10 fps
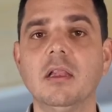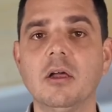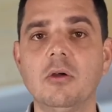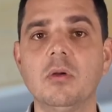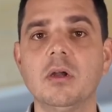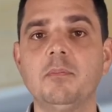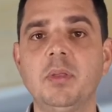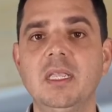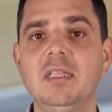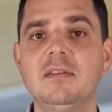lower
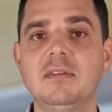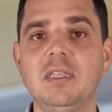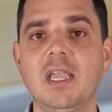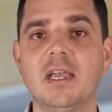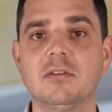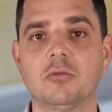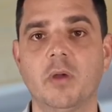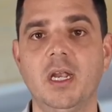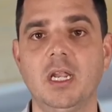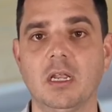PCS
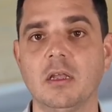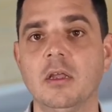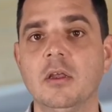rating.